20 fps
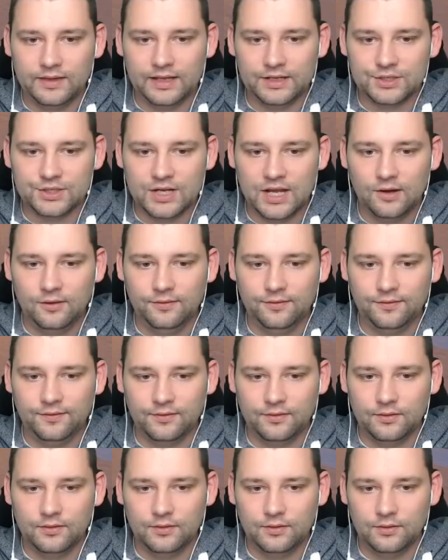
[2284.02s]
that
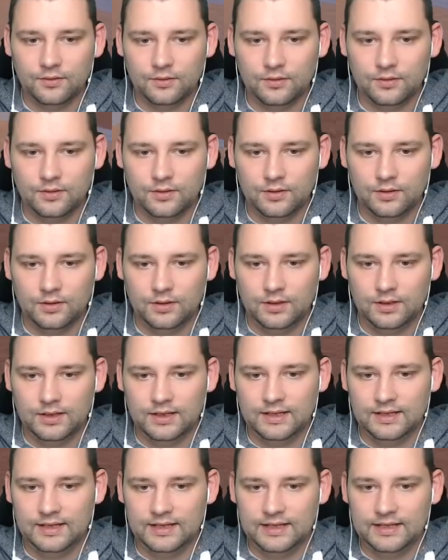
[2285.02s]
shelf.
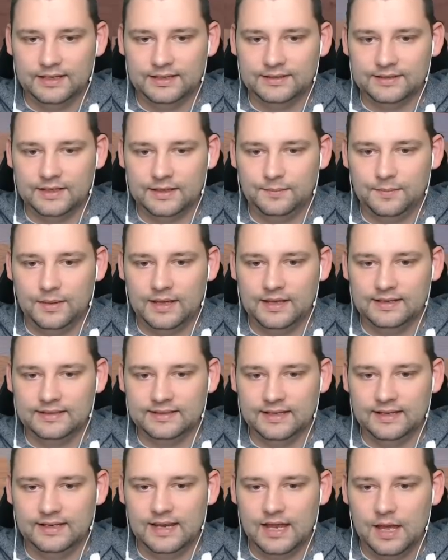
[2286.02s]
Easy
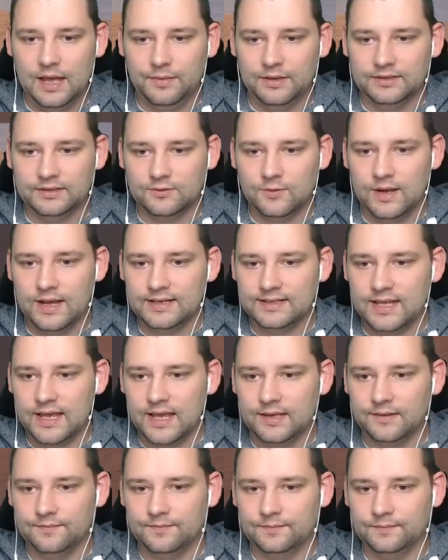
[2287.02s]
peasy, lemon
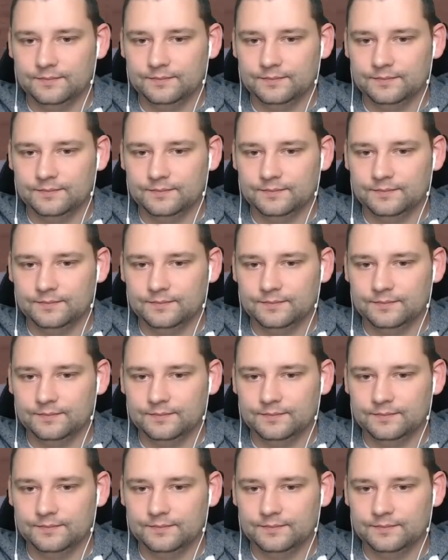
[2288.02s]
squeezy.